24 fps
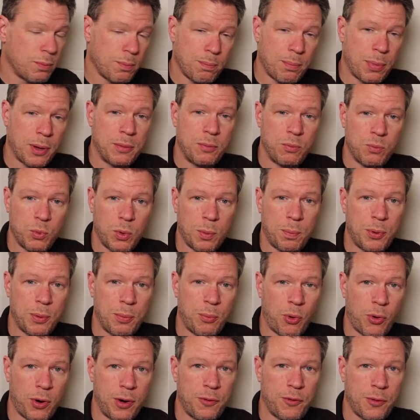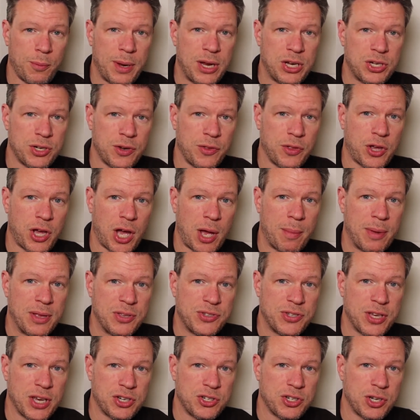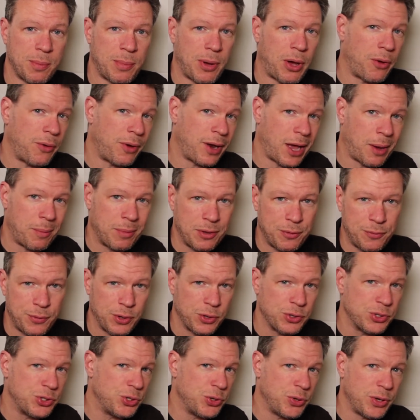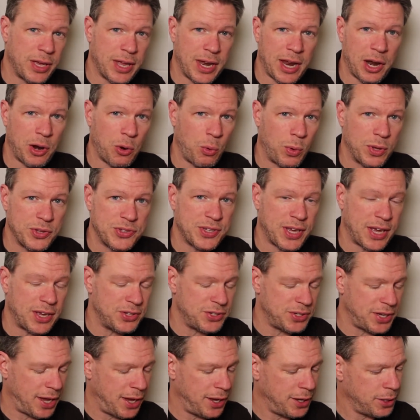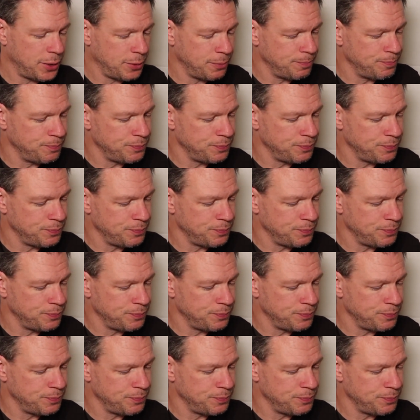But we'll put more information in the comments section about how many fills you can get out of what size tank.